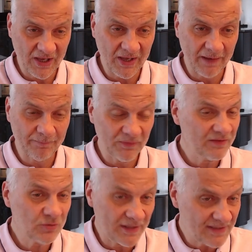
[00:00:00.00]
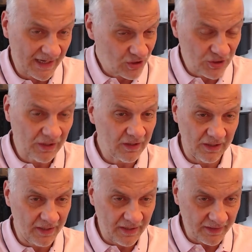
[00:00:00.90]

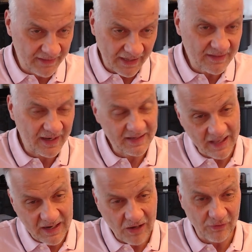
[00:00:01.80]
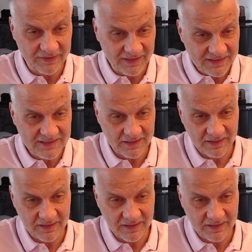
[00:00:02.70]
transactional data and analytics,